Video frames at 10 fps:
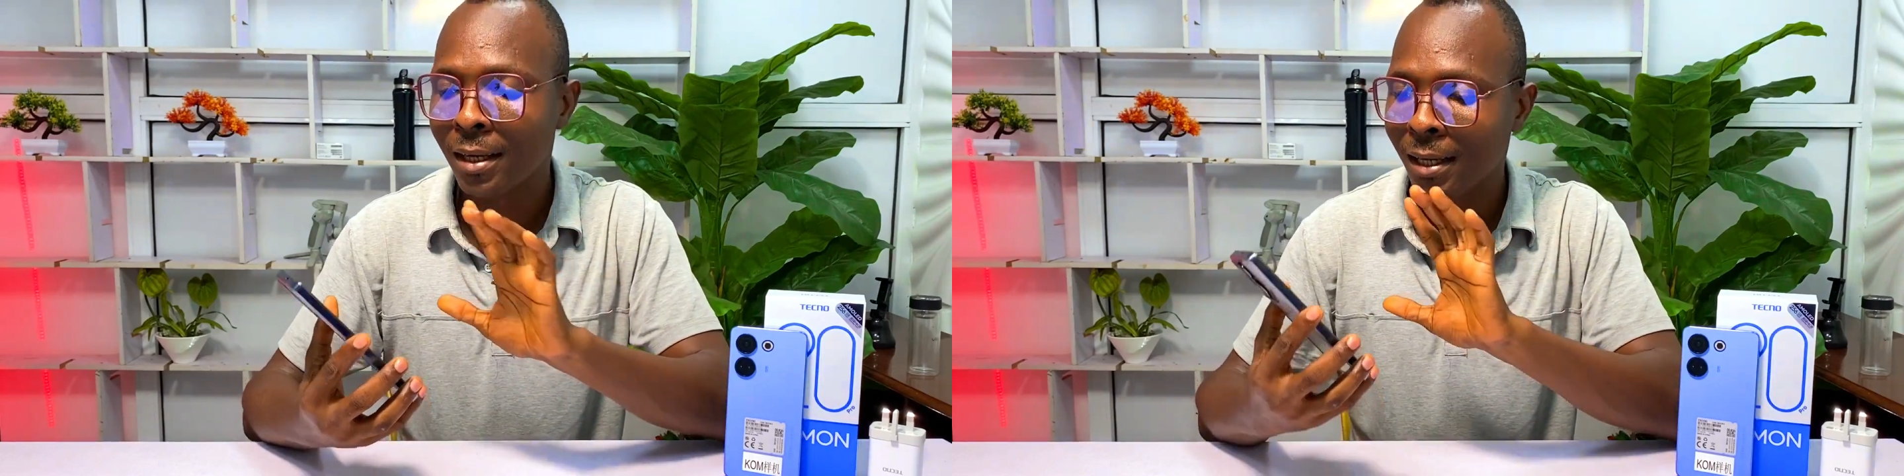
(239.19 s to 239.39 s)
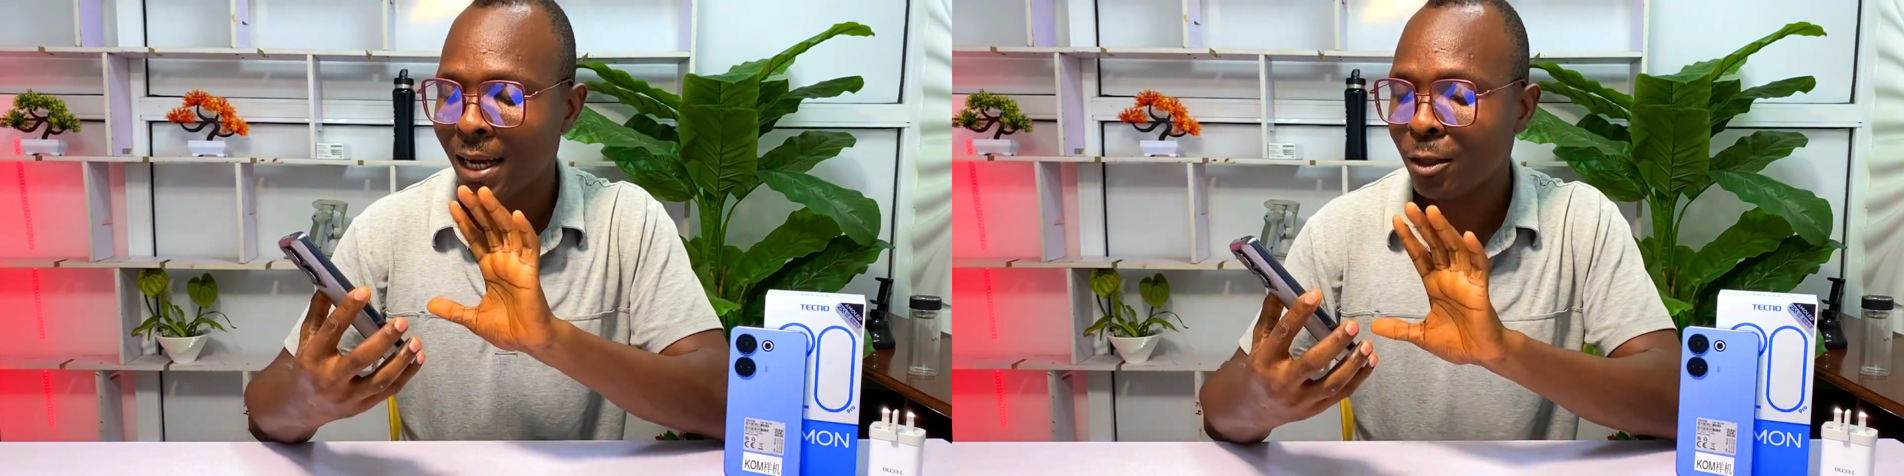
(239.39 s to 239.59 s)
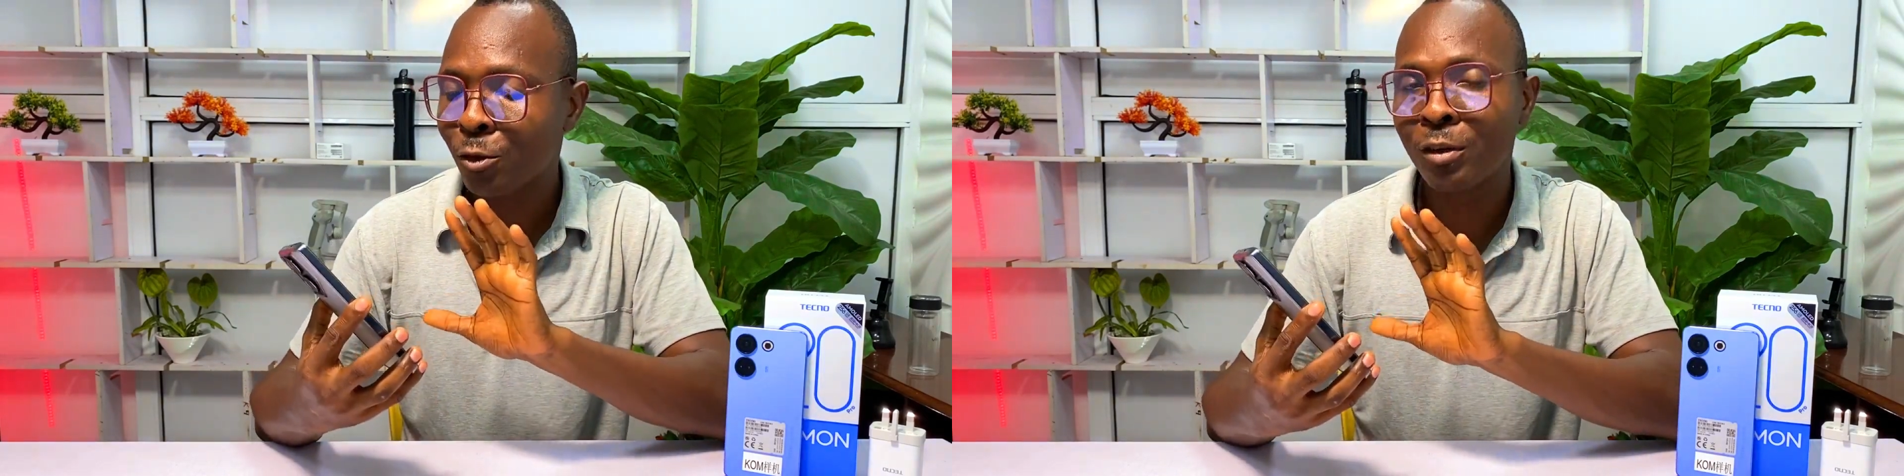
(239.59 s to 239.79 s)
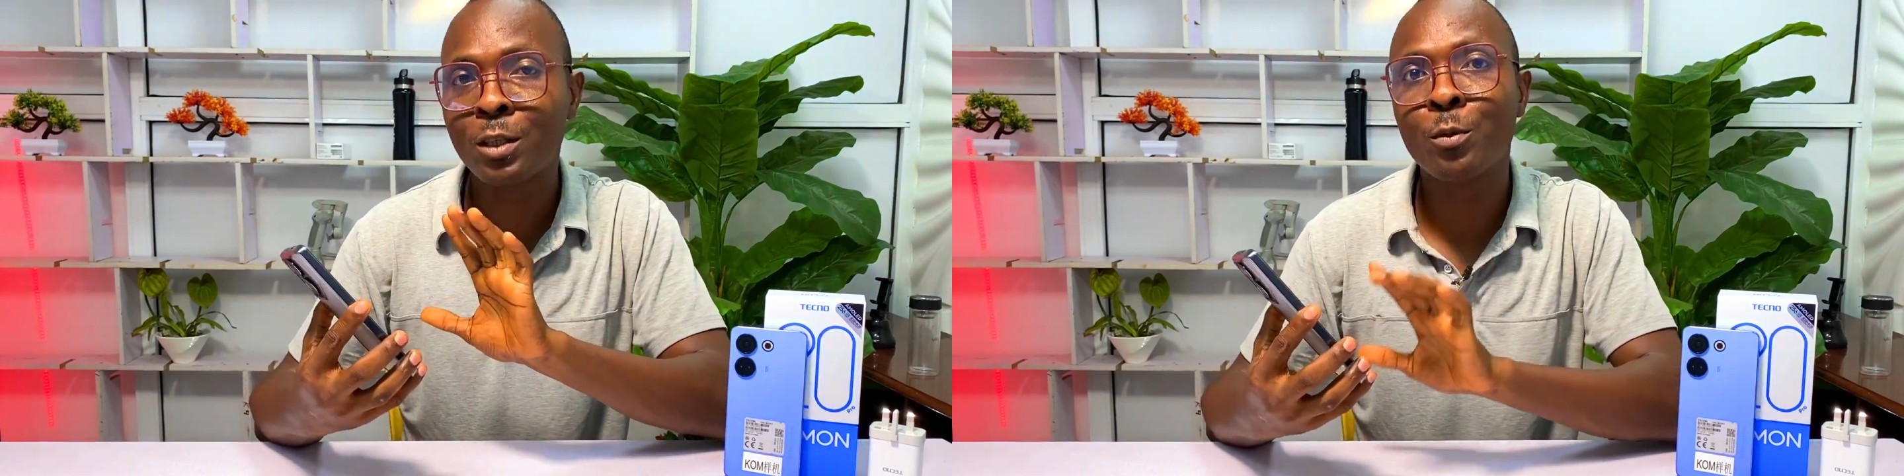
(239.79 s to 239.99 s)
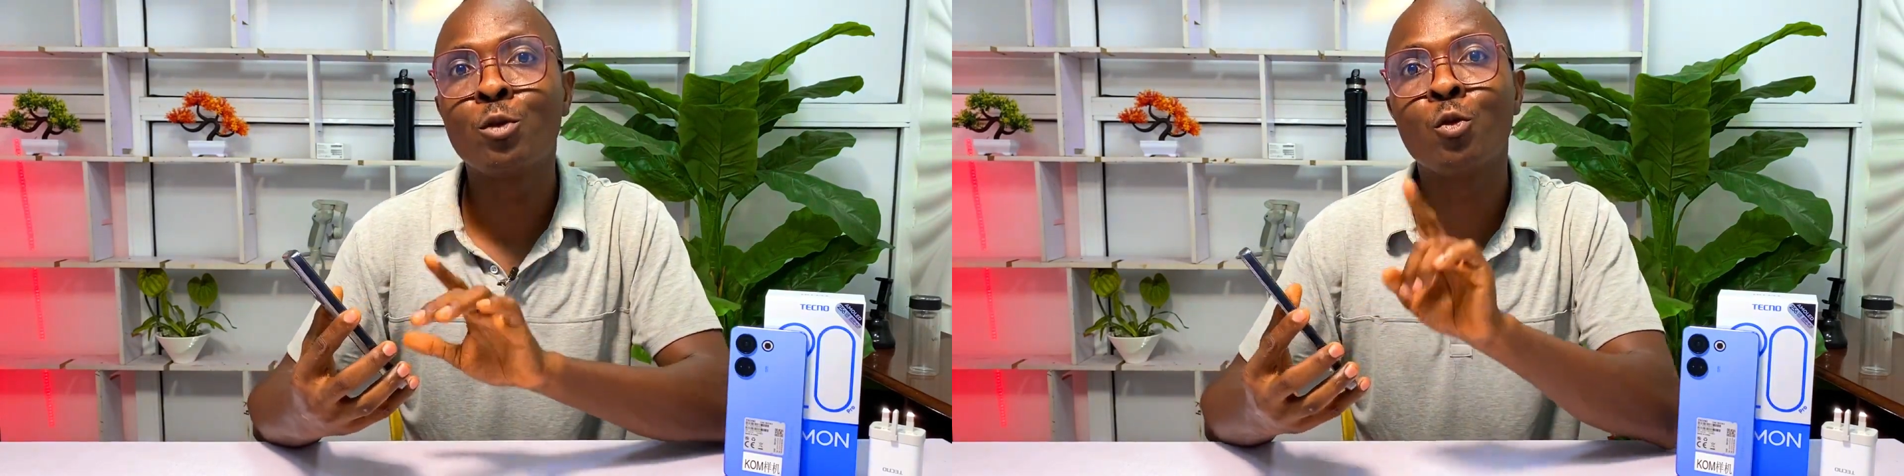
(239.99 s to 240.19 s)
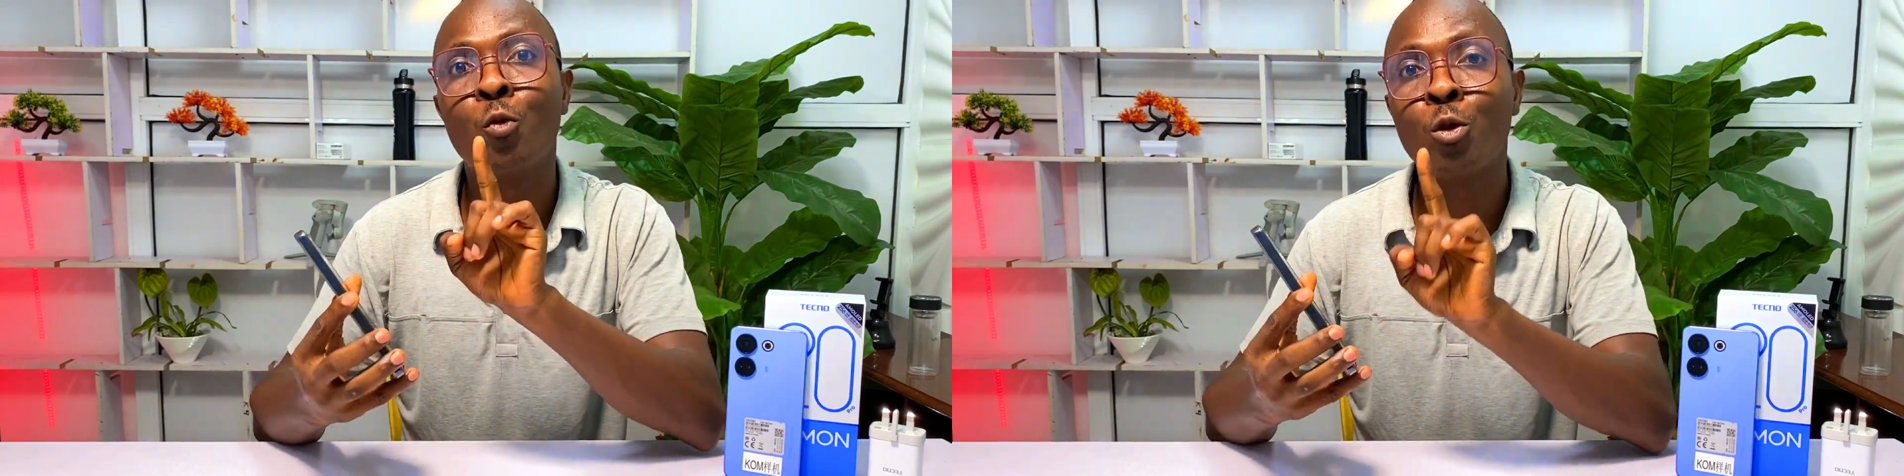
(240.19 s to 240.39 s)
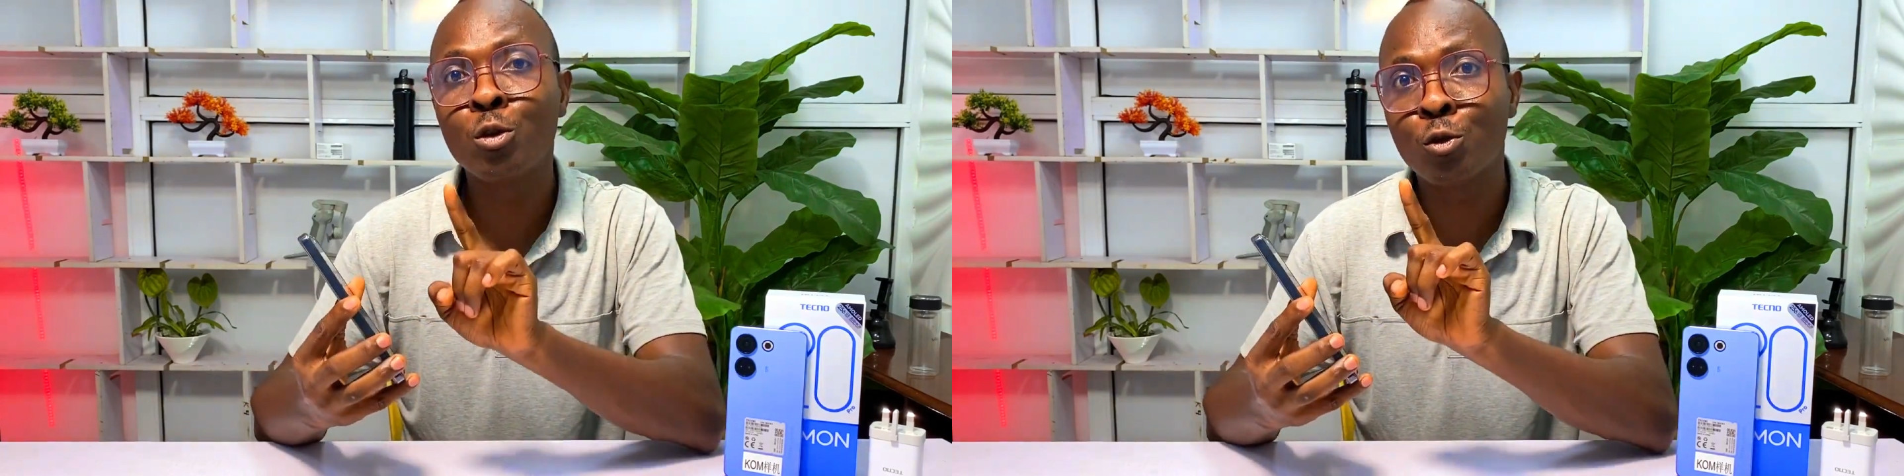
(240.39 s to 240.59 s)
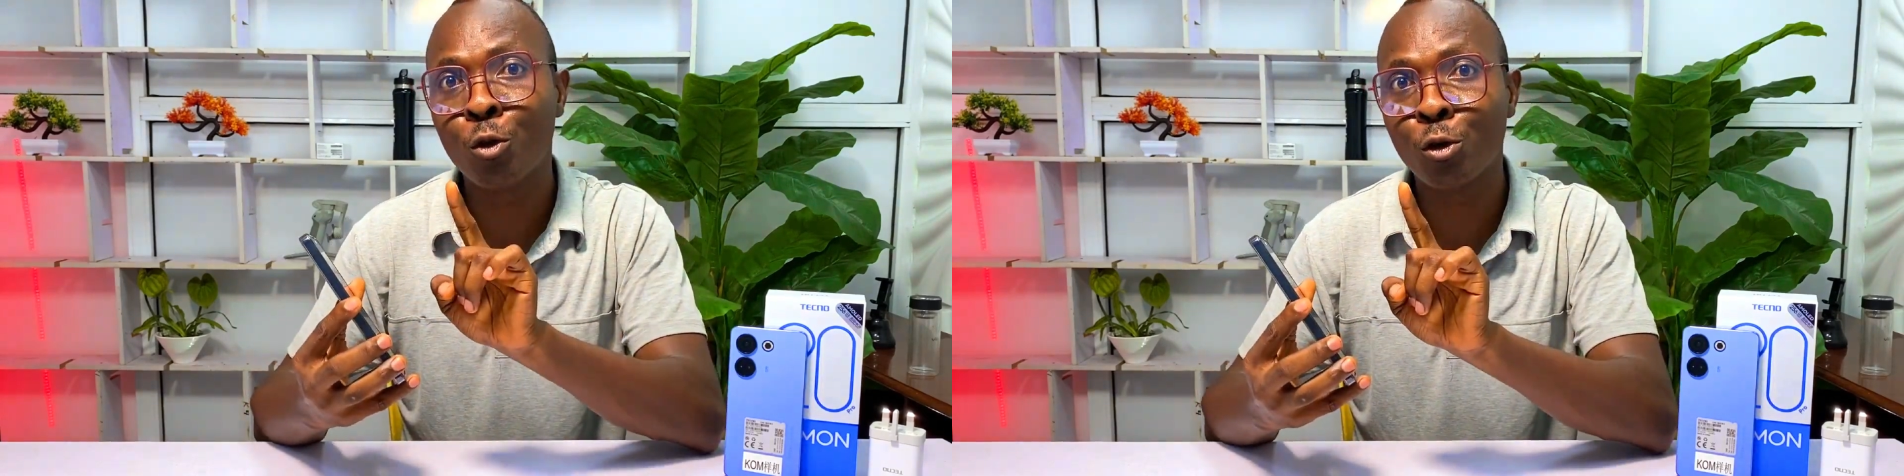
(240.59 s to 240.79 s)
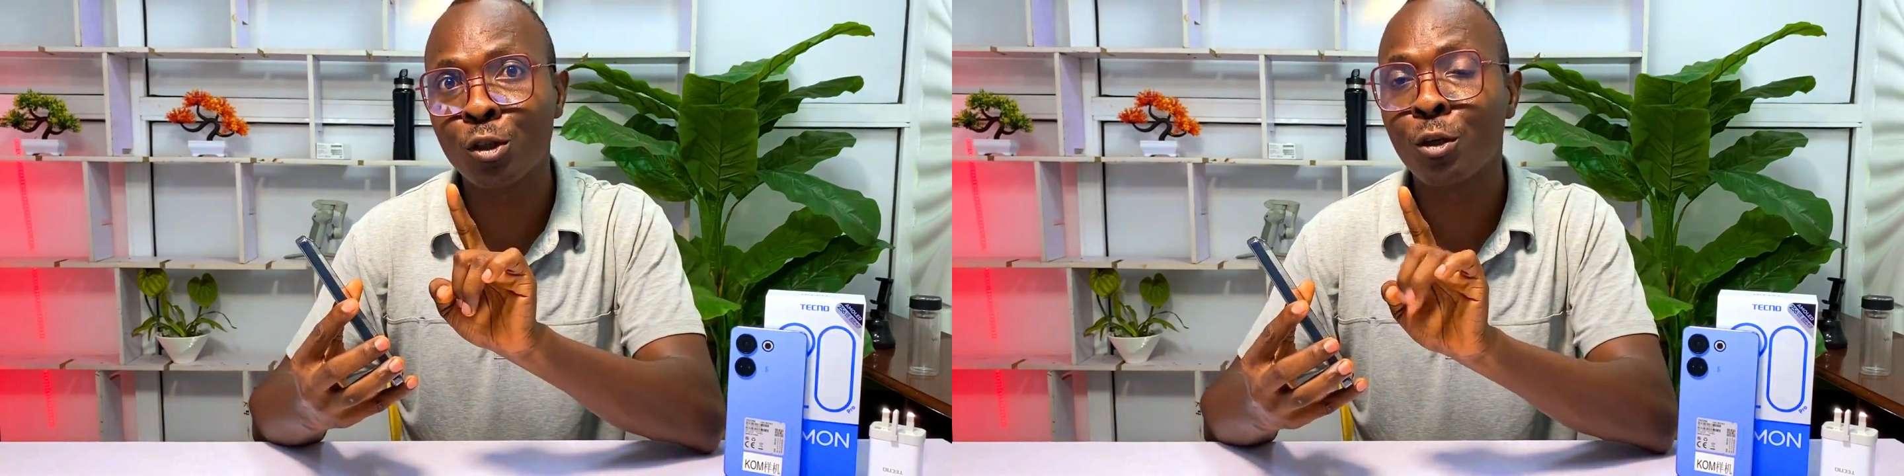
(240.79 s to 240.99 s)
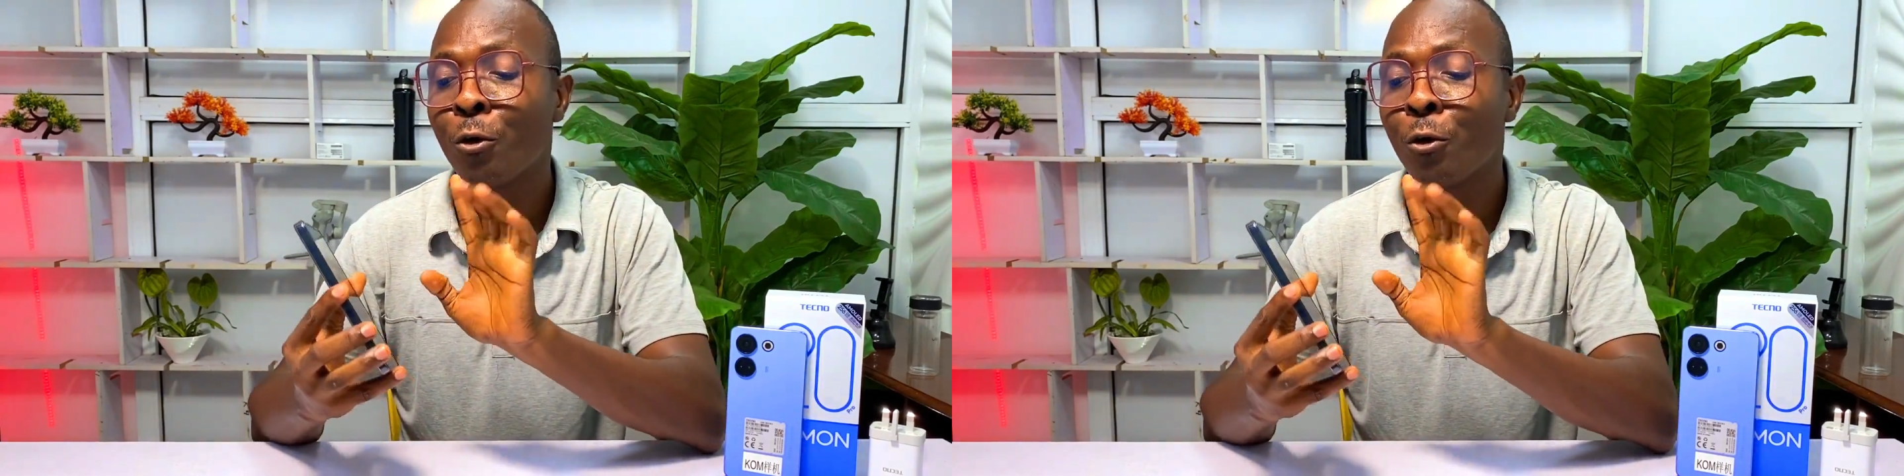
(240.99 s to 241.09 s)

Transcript: it has to respond to 1 touch